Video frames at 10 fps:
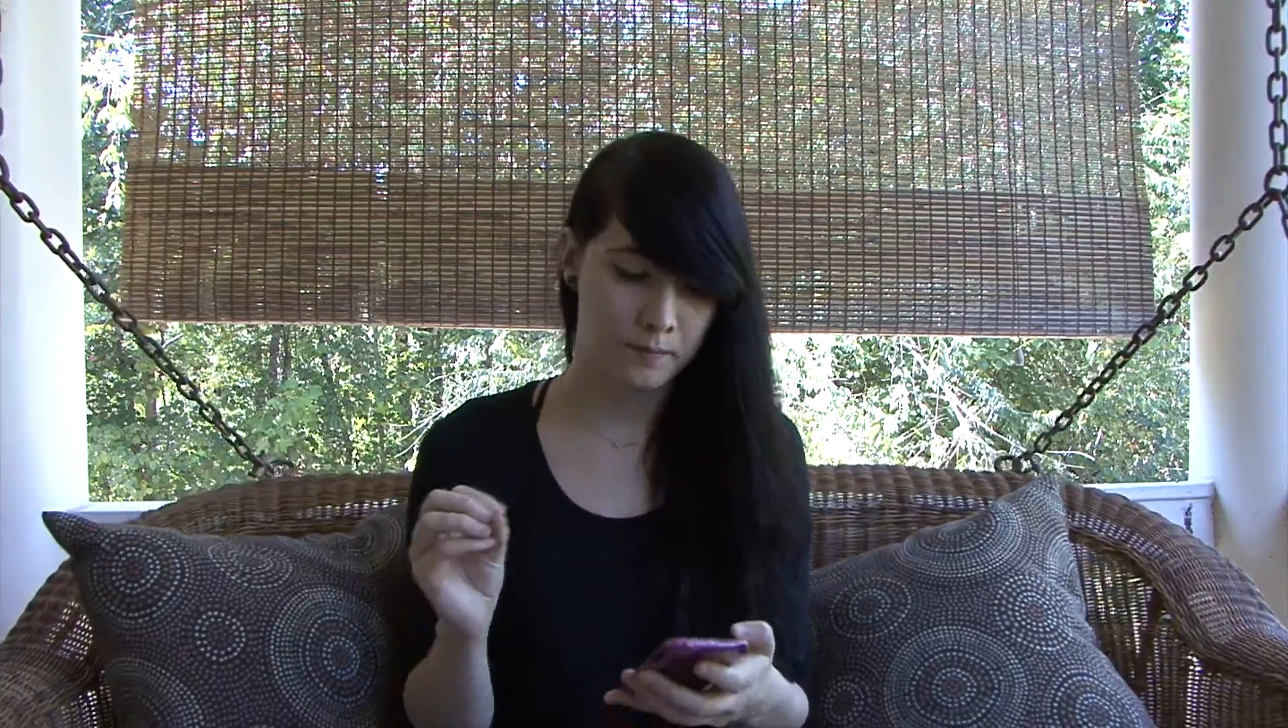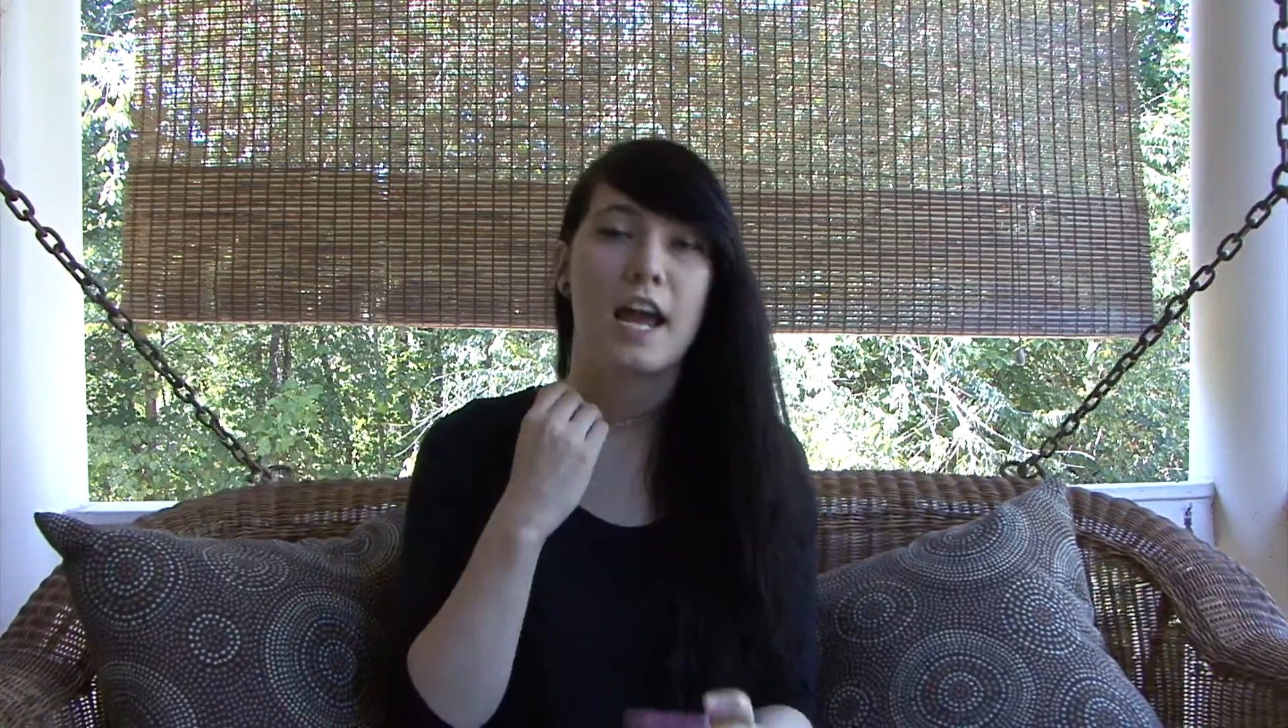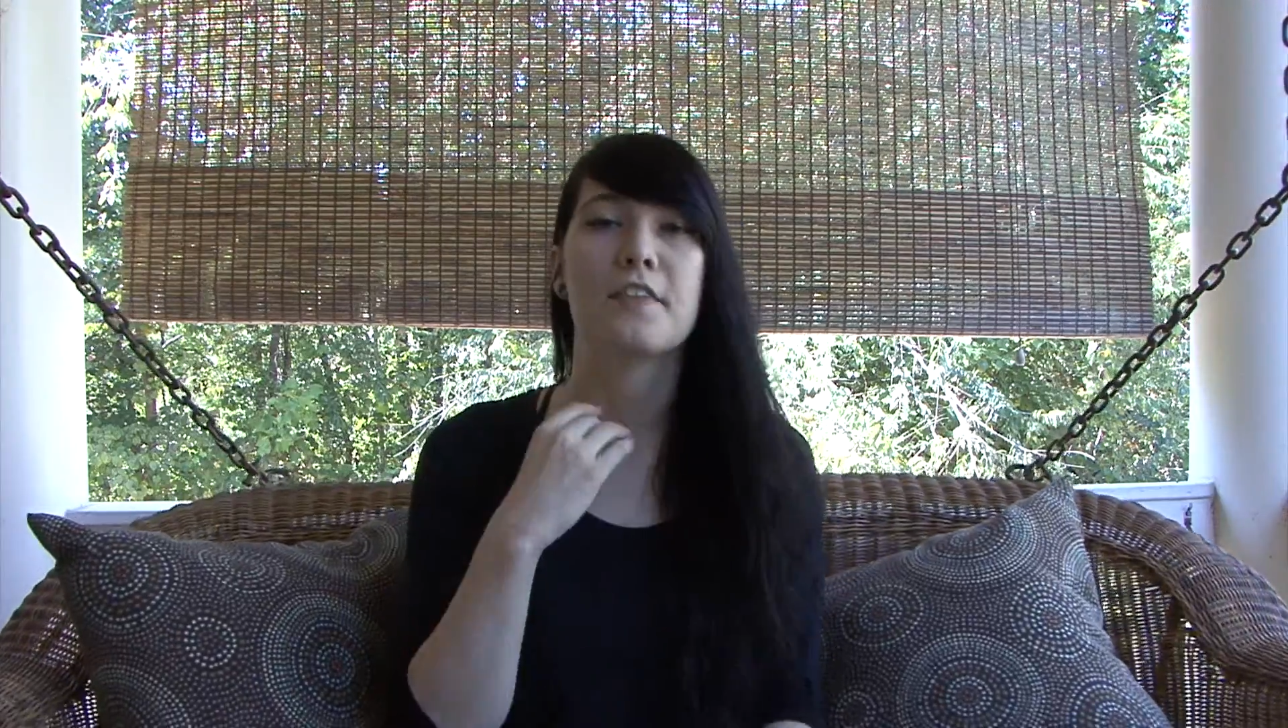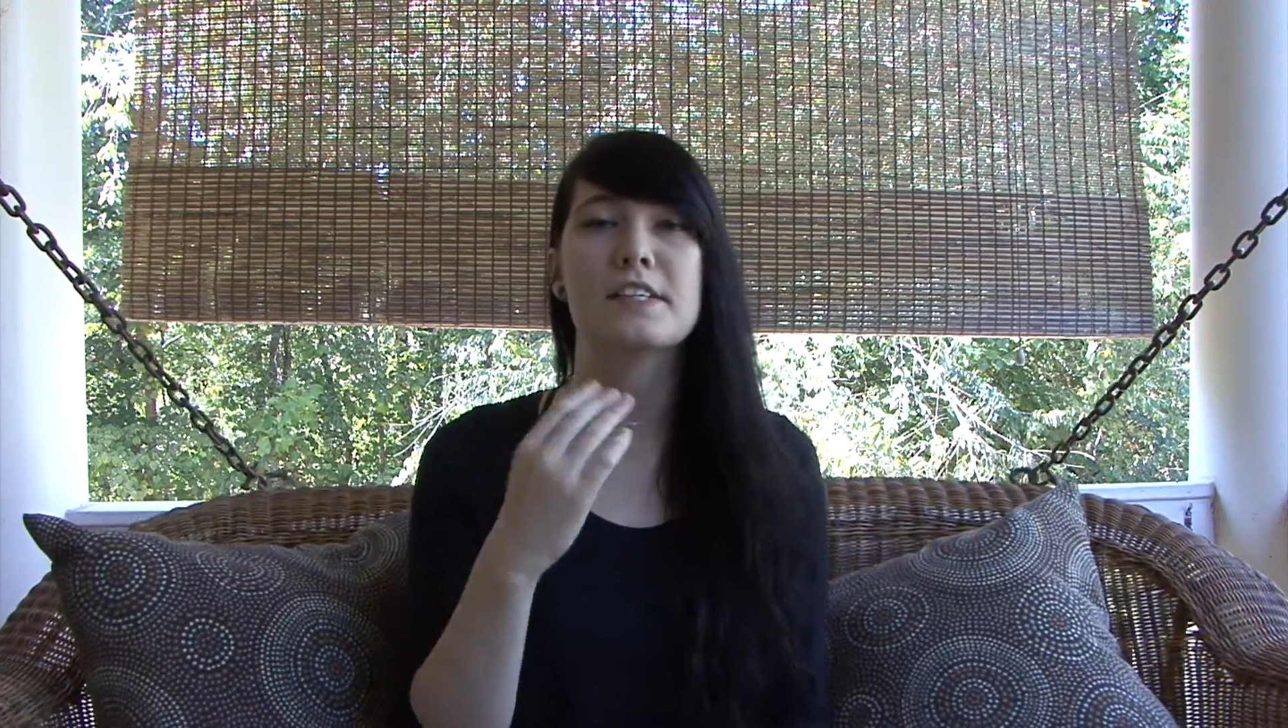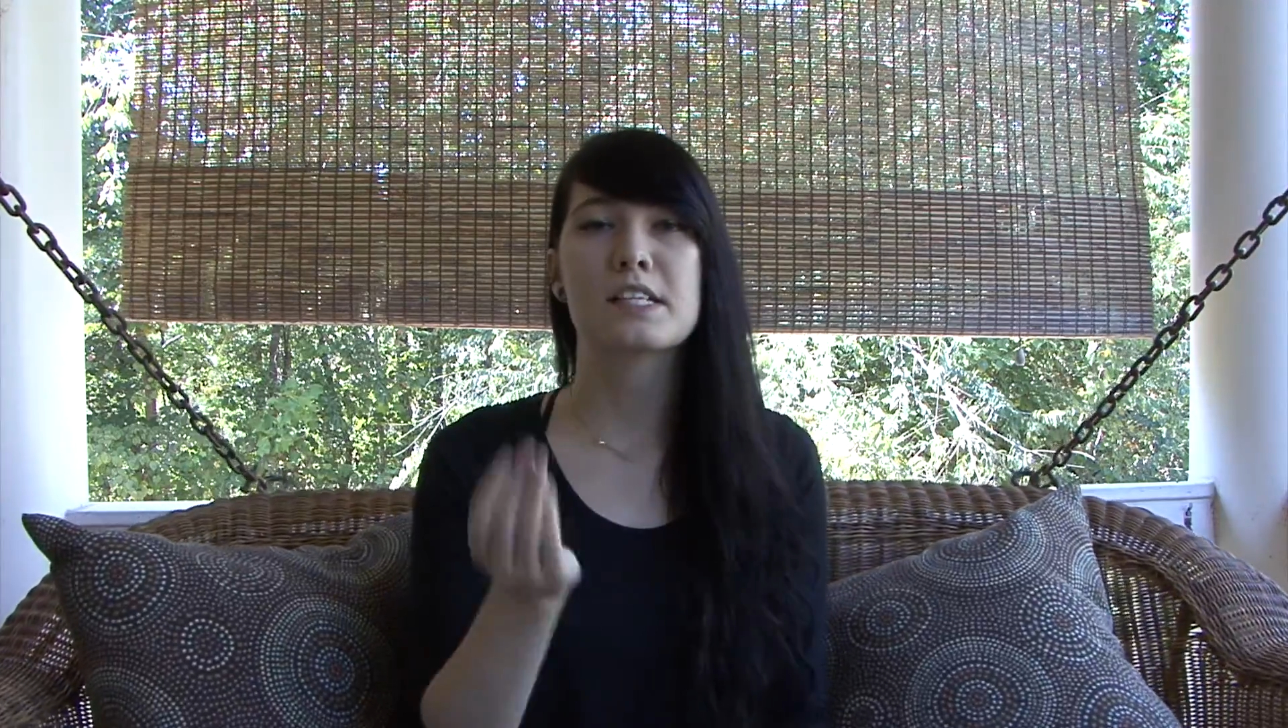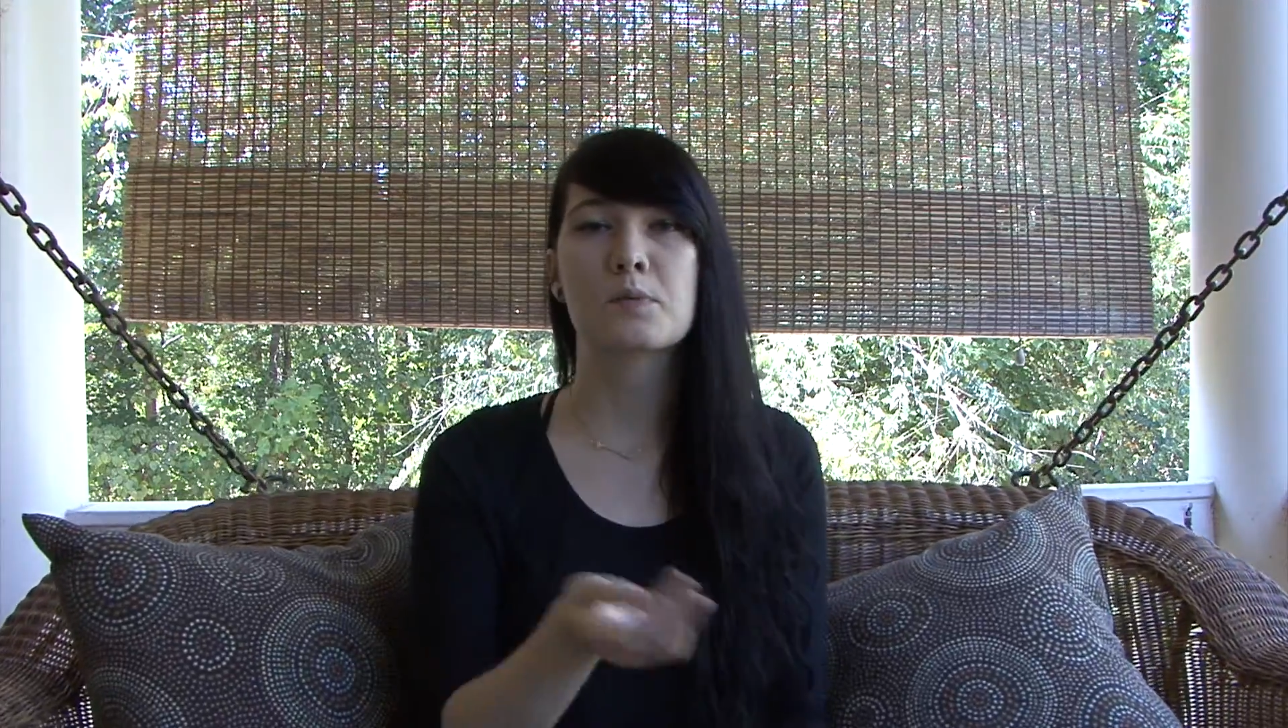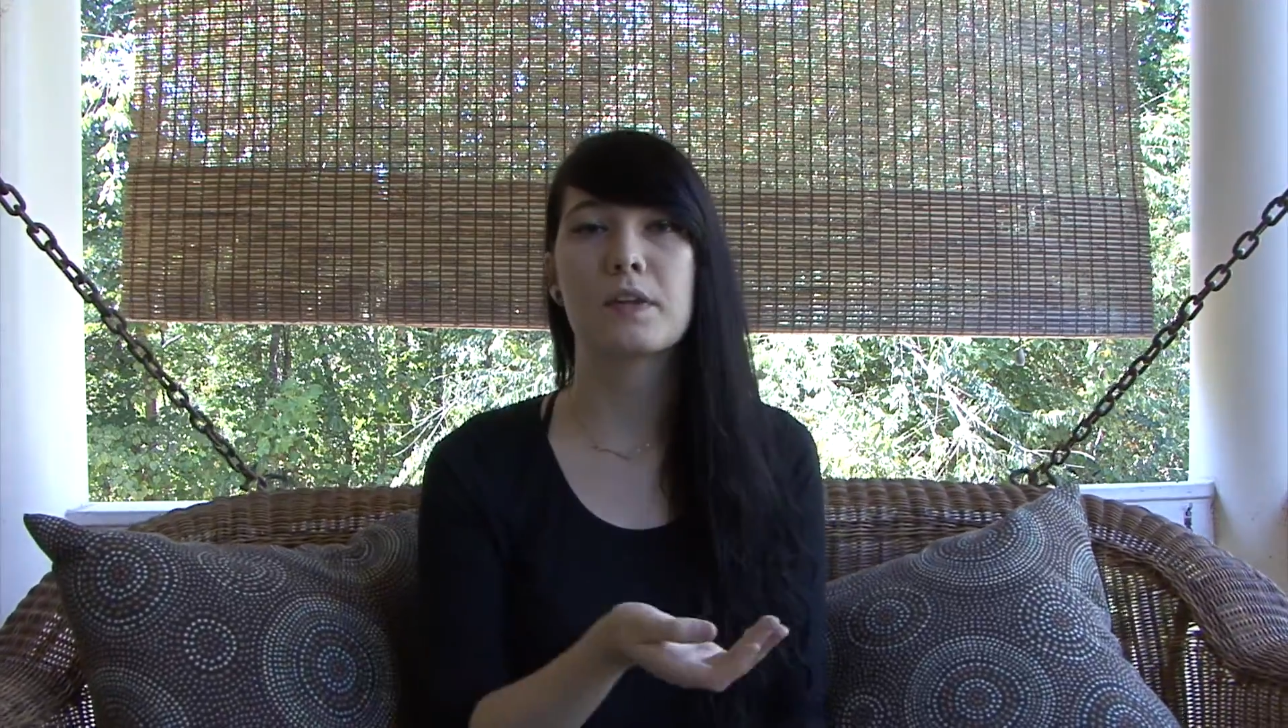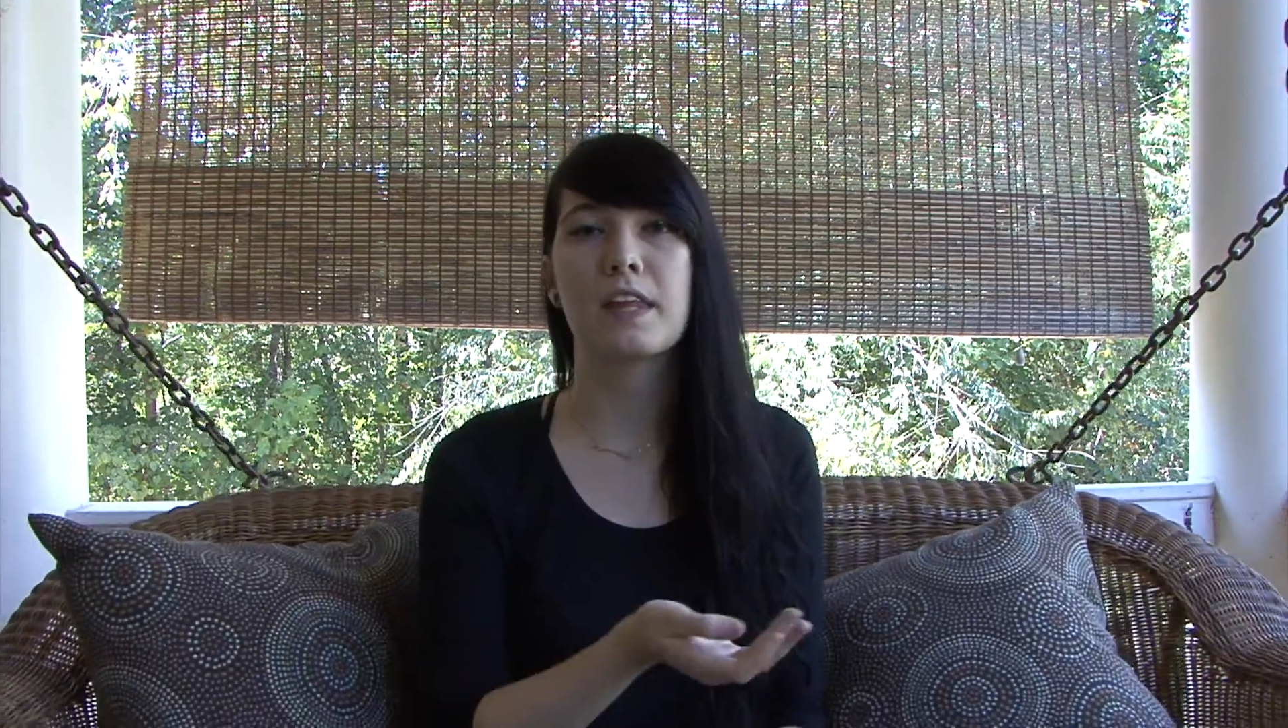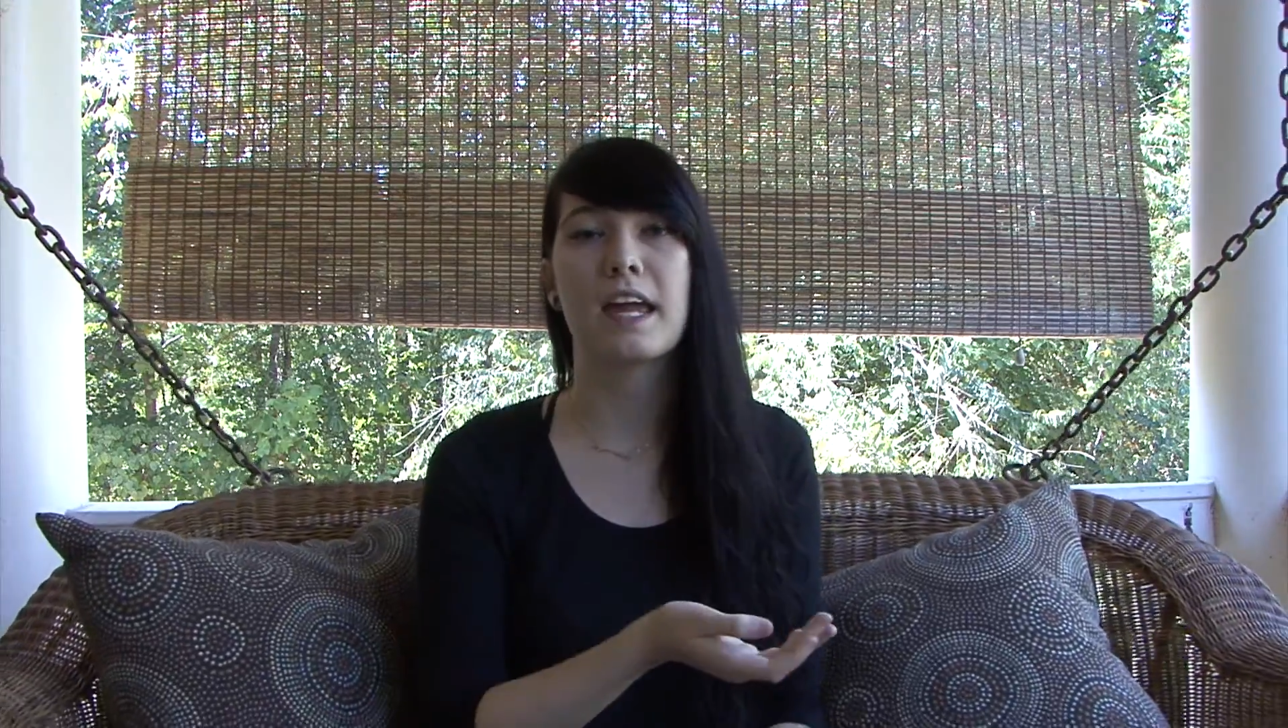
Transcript: and this is when